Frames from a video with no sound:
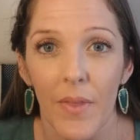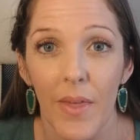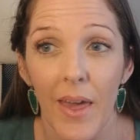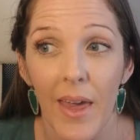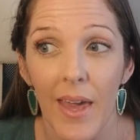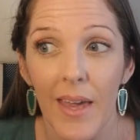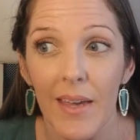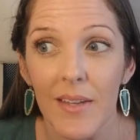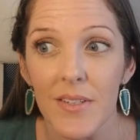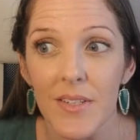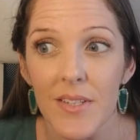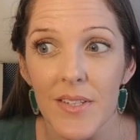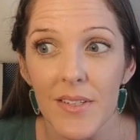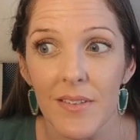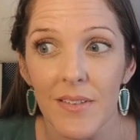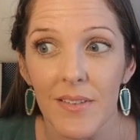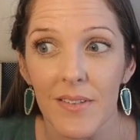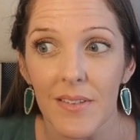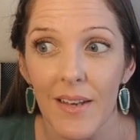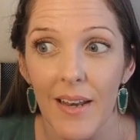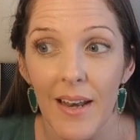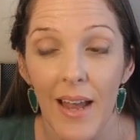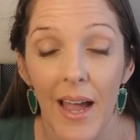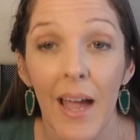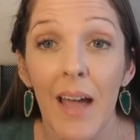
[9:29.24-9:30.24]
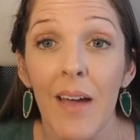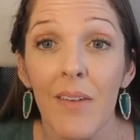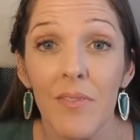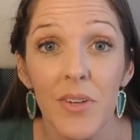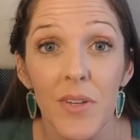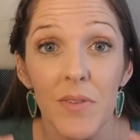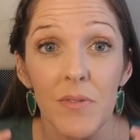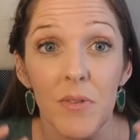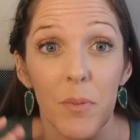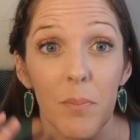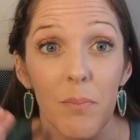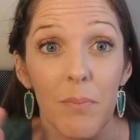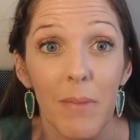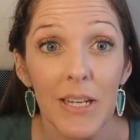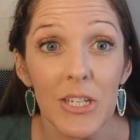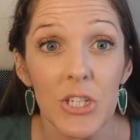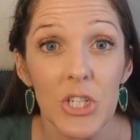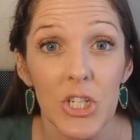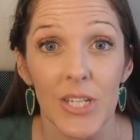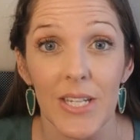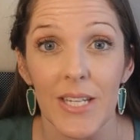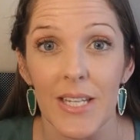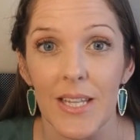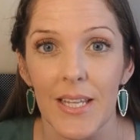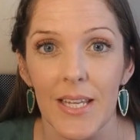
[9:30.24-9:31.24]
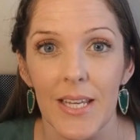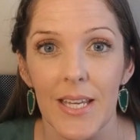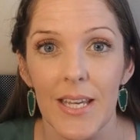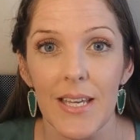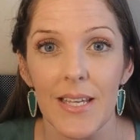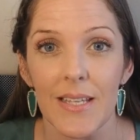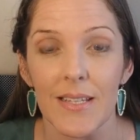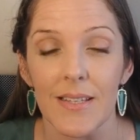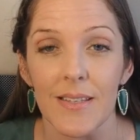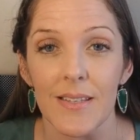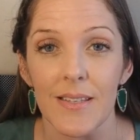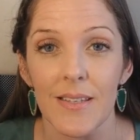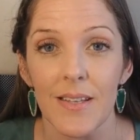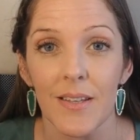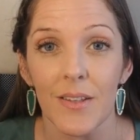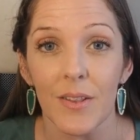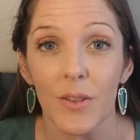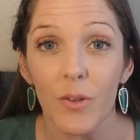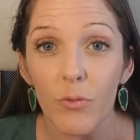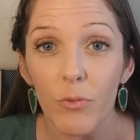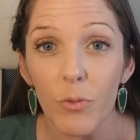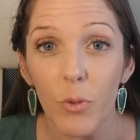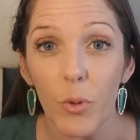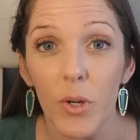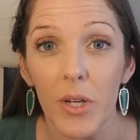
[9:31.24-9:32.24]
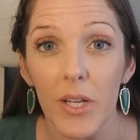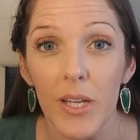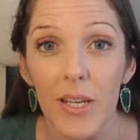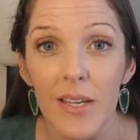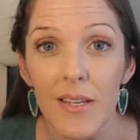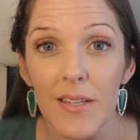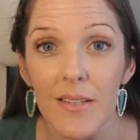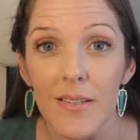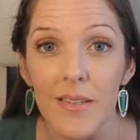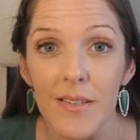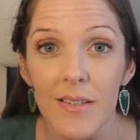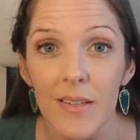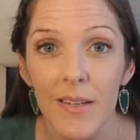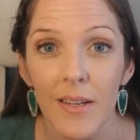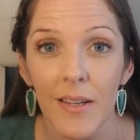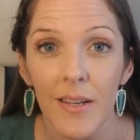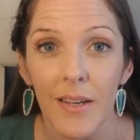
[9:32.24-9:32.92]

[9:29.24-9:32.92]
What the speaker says: And I haven't even mentioned the Keys, the Florida Keys.